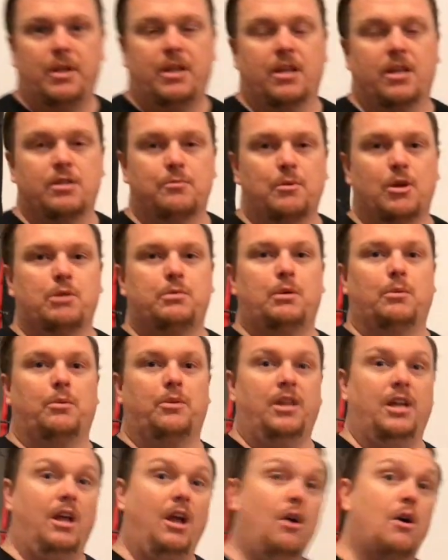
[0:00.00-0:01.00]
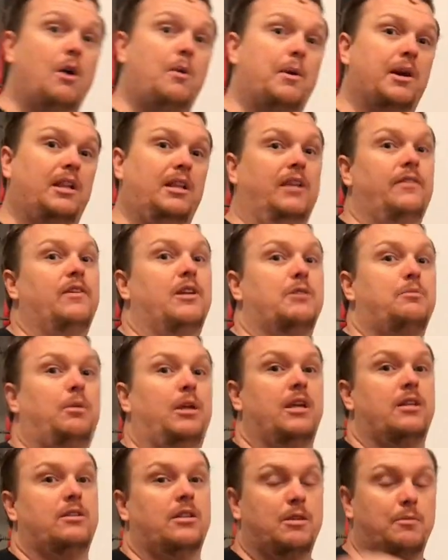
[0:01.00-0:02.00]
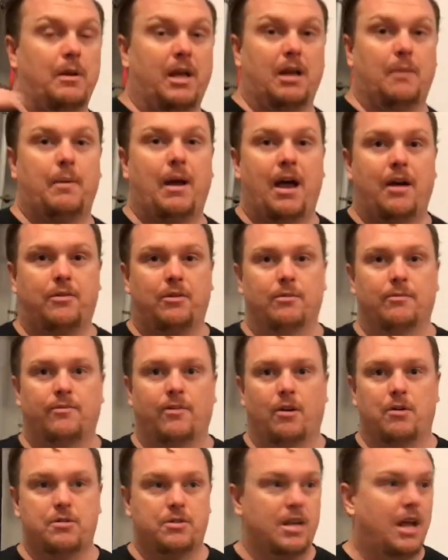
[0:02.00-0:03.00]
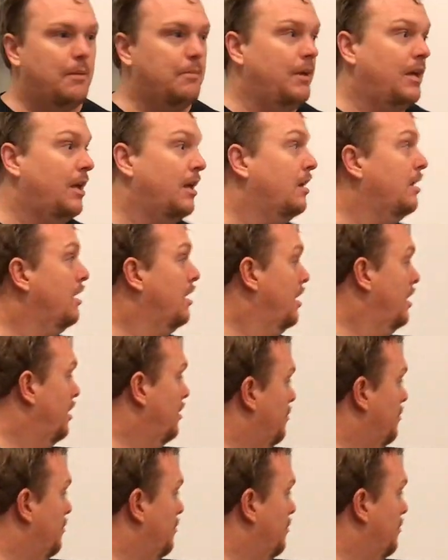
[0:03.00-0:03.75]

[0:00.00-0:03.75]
because most people think, oh, I want to live in this place, let's make a bathroom first. Not me.